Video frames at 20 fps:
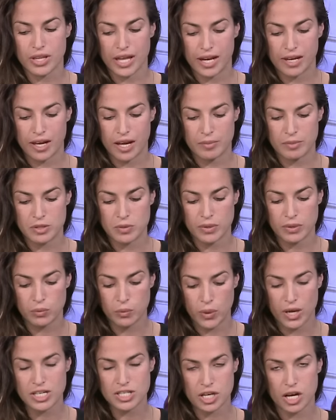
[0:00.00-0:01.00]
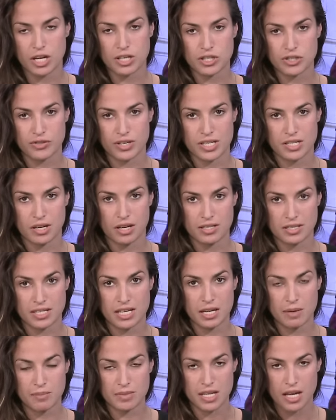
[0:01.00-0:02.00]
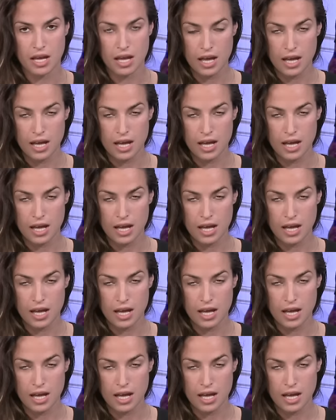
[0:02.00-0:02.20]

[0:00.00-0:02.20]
that line between which countries are deemed